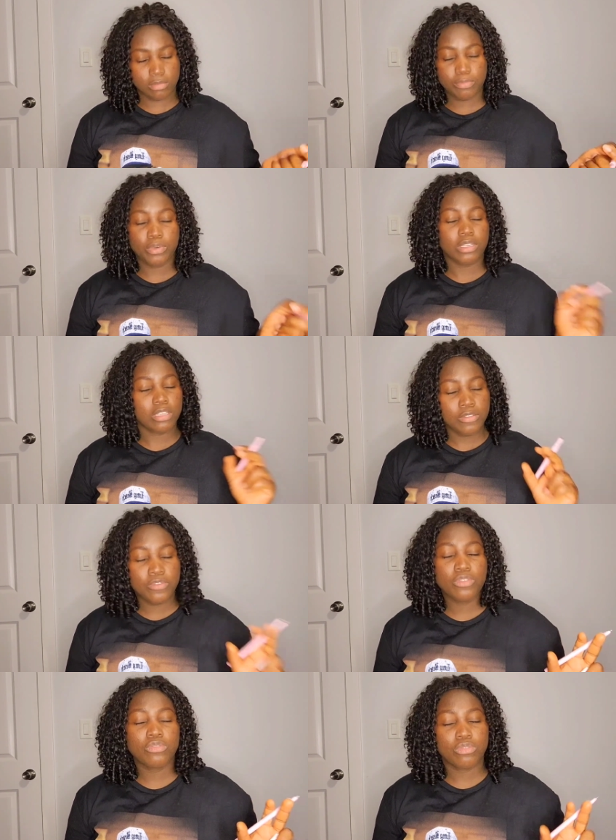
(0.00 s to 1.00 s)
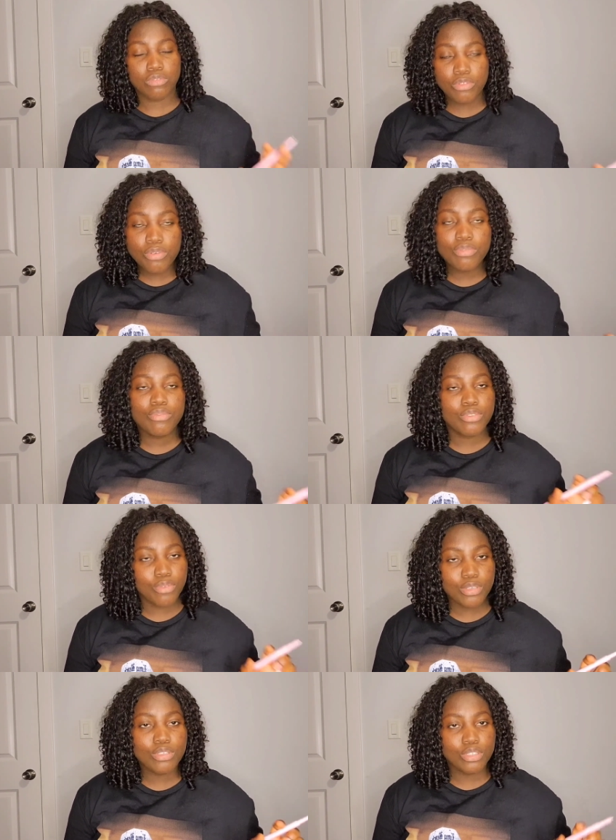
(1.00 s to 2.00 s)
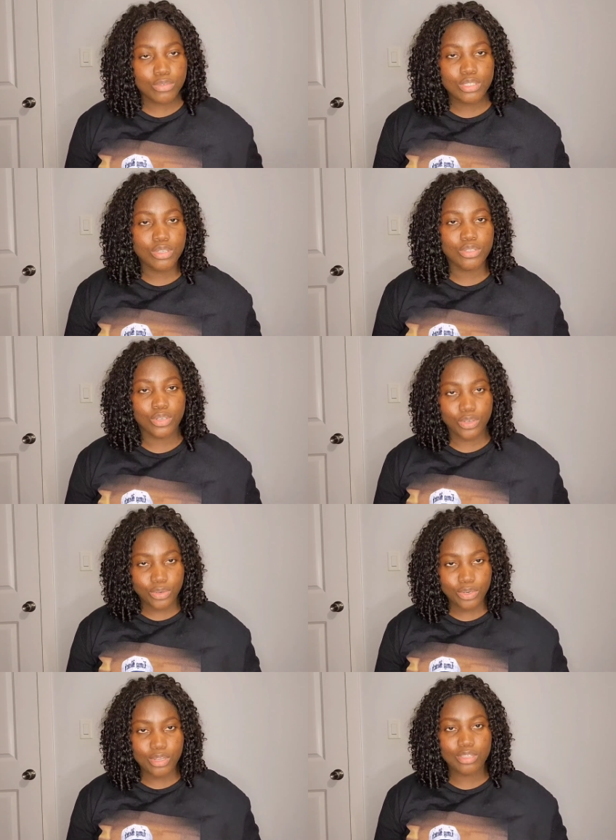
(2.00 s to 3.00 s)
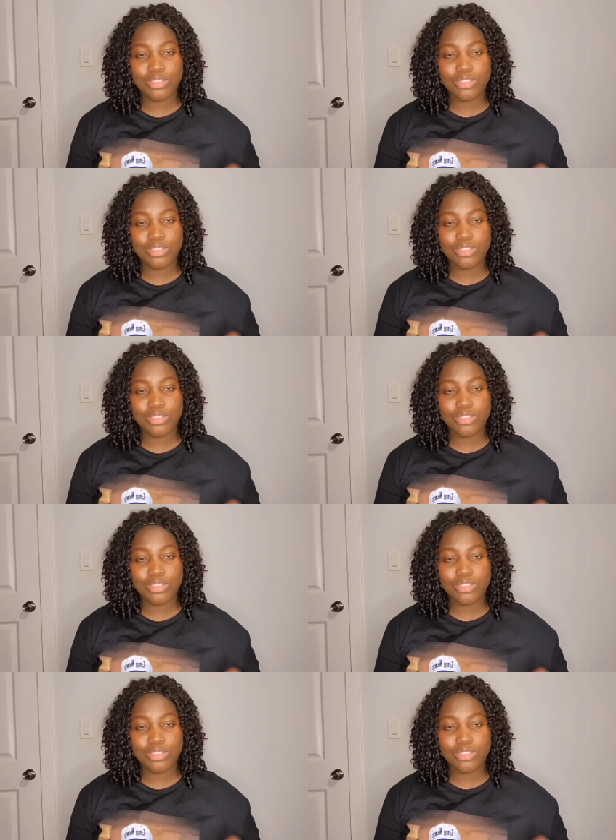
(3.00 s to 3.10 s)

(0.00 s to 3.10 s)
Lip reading: But if you want to do it on your own,